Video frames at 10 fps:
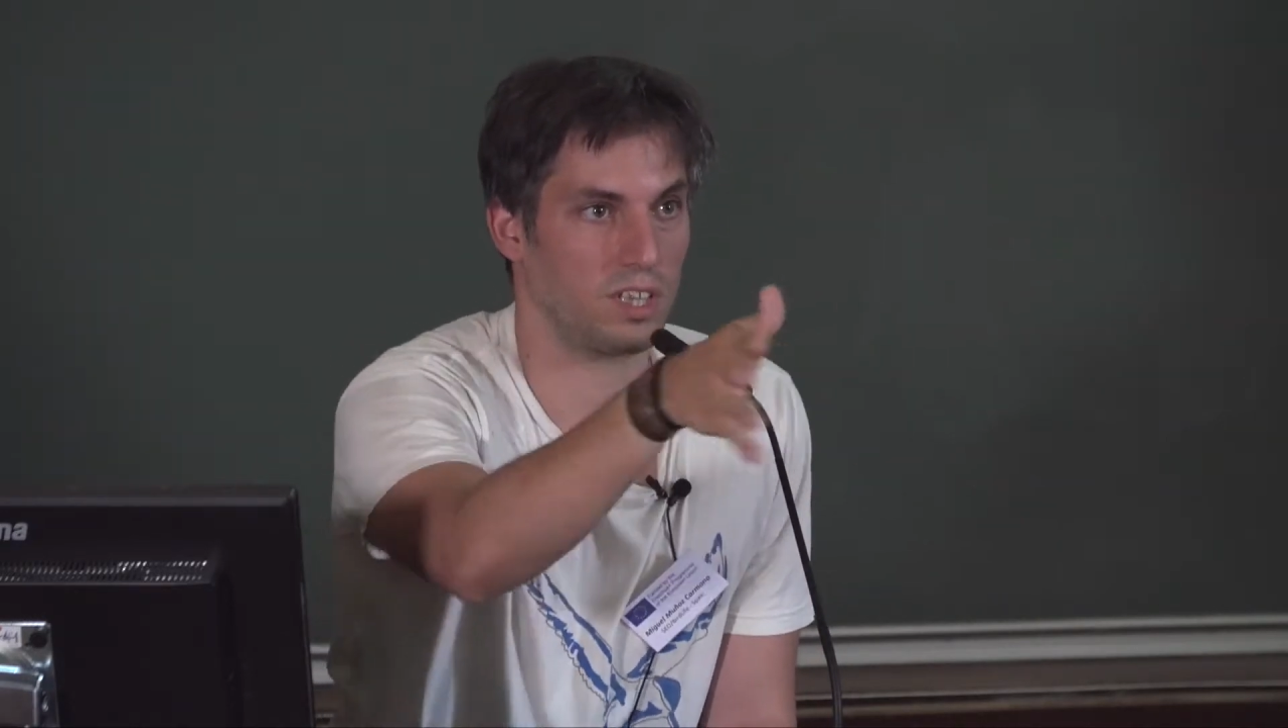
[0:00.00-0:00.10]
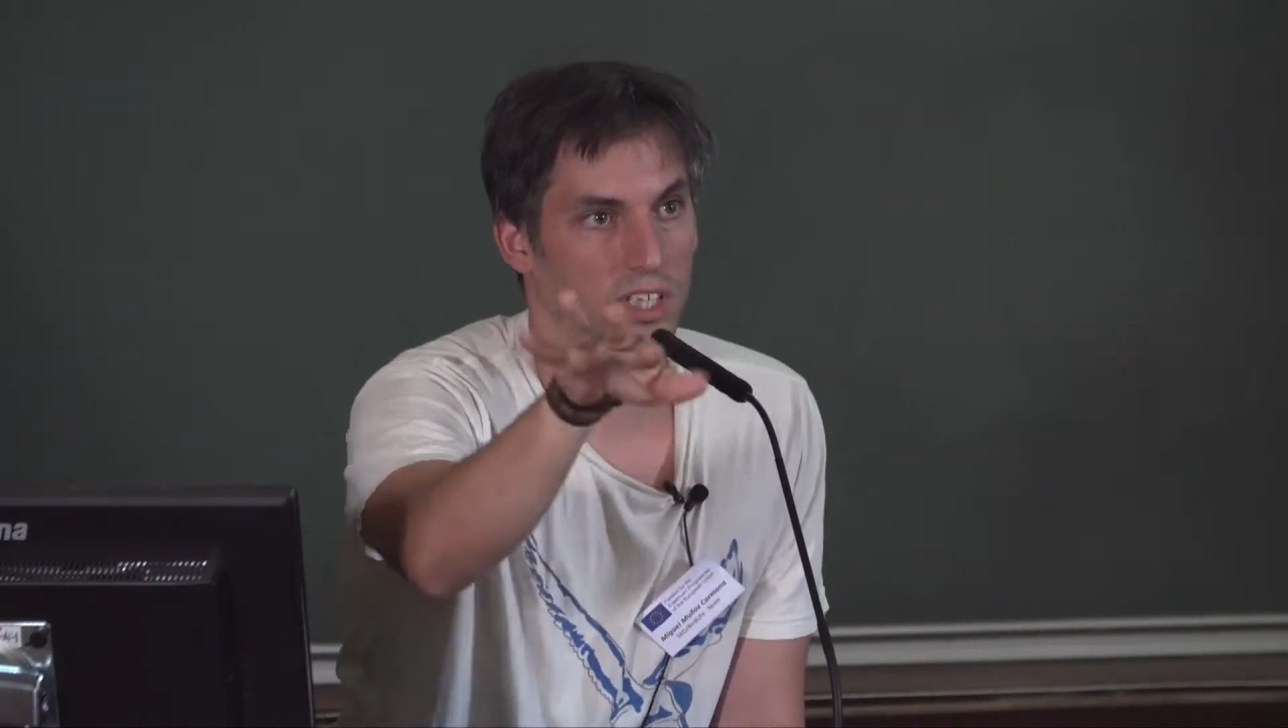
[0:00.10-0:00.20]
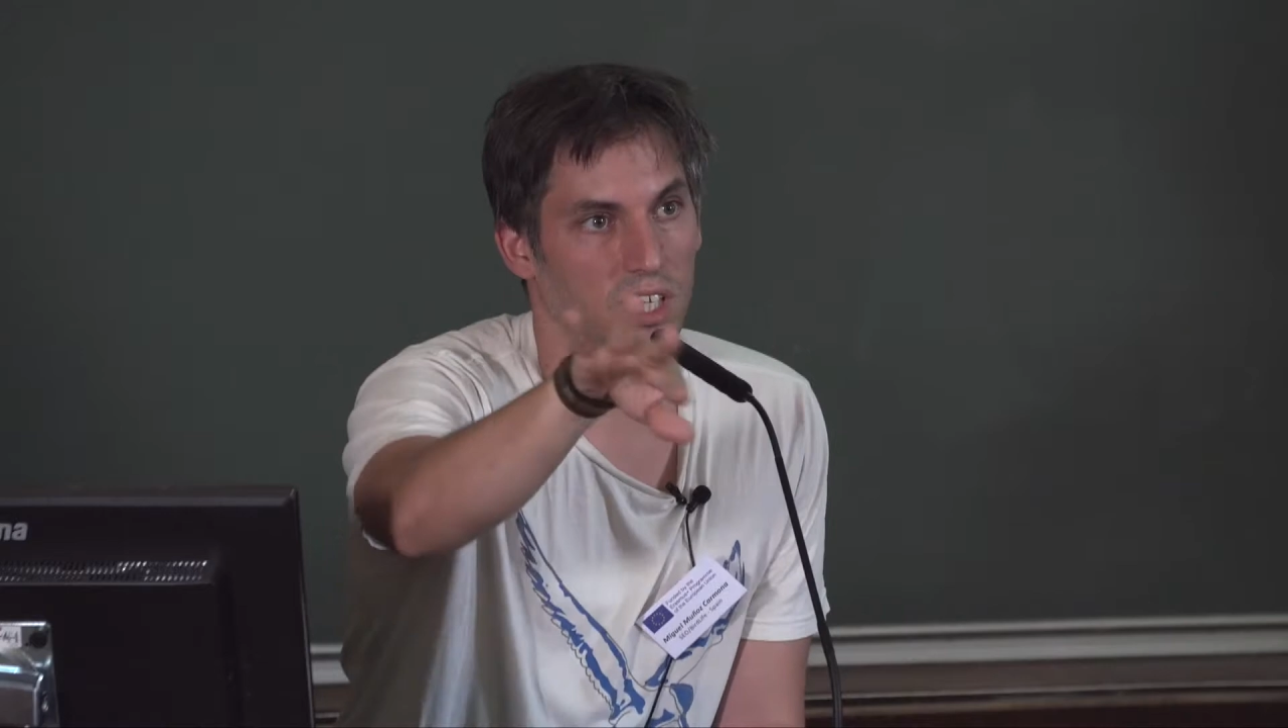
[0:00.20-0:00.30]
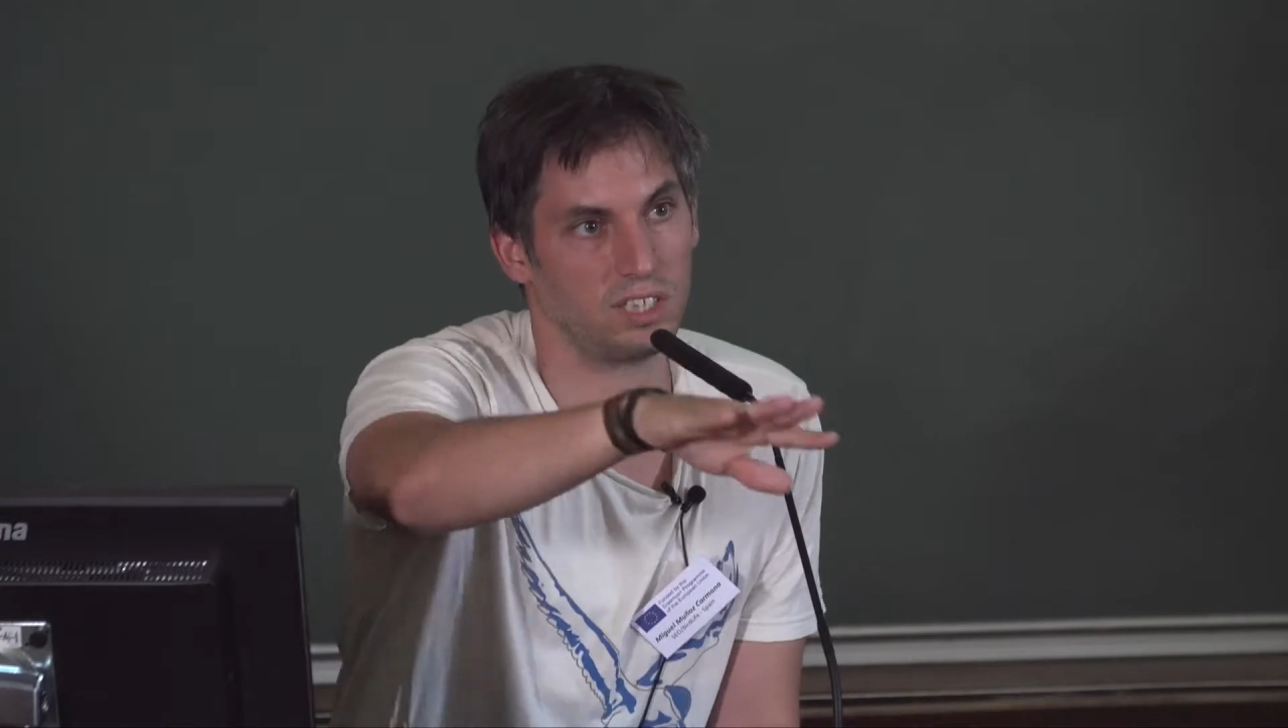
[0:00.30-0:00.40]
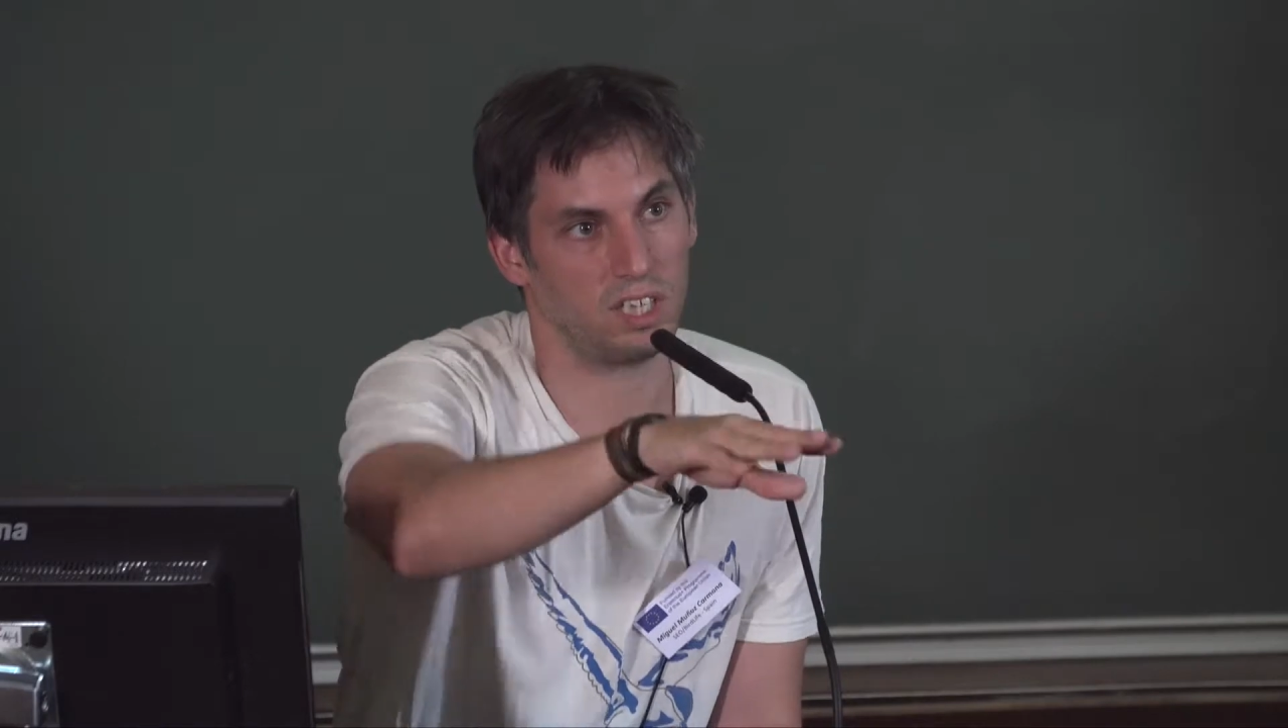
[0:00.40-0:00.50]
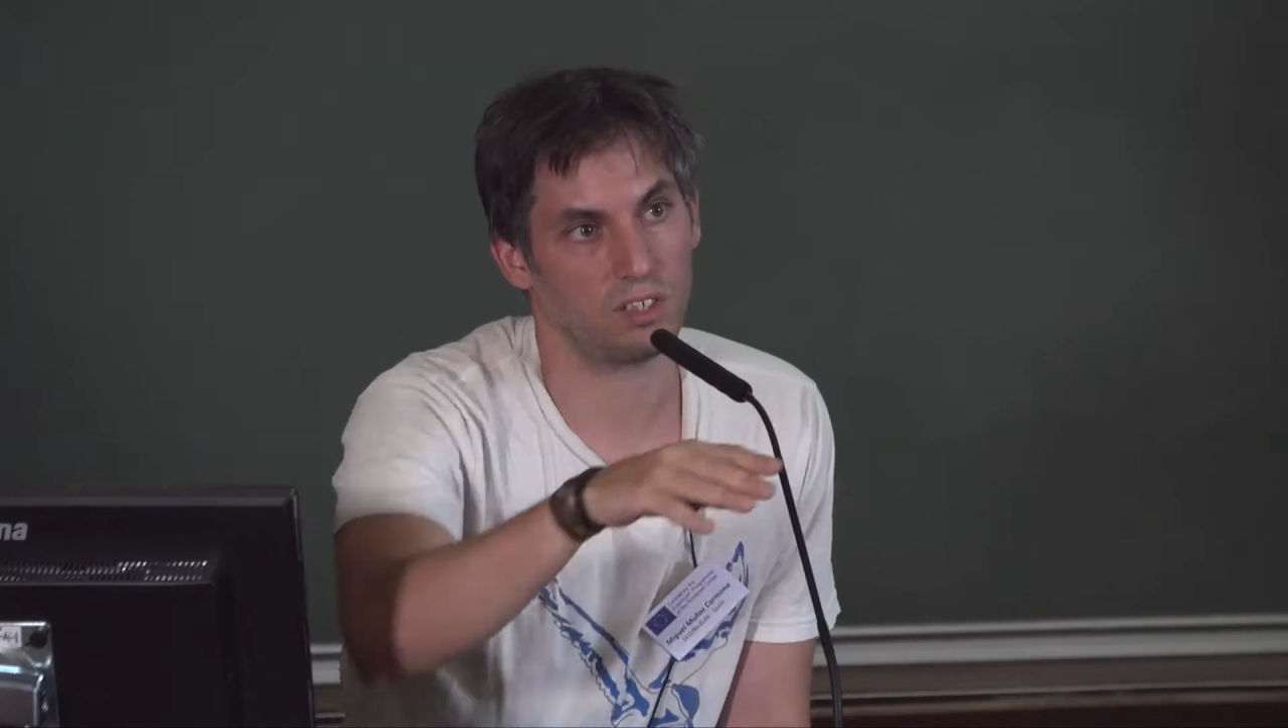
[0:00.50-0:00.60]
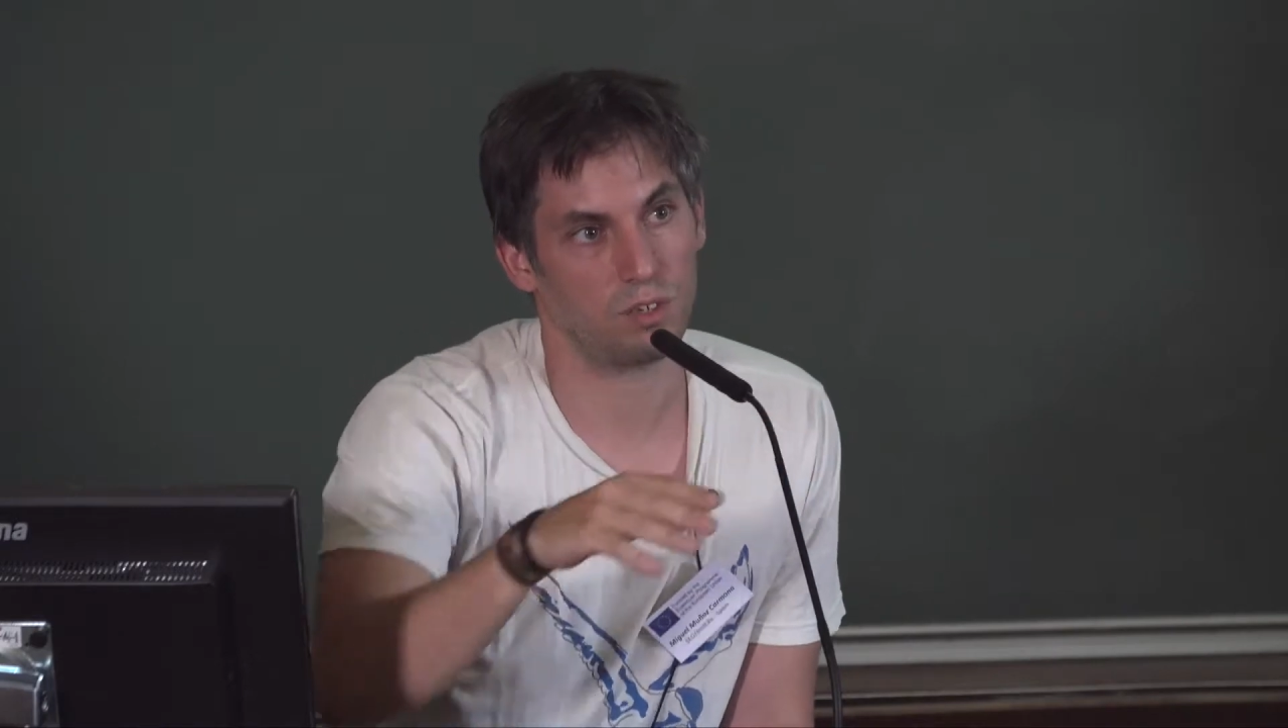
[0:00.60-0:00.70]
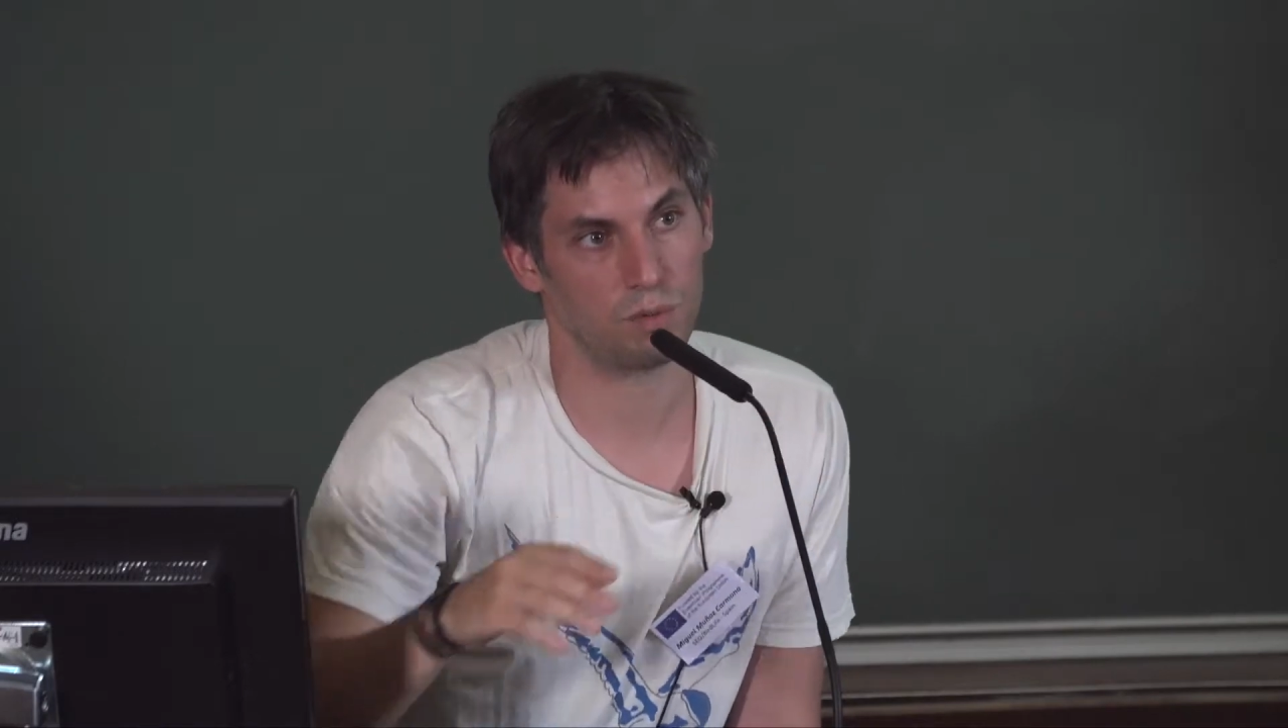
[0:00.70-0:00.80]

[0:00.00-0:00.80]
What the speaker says: things like that.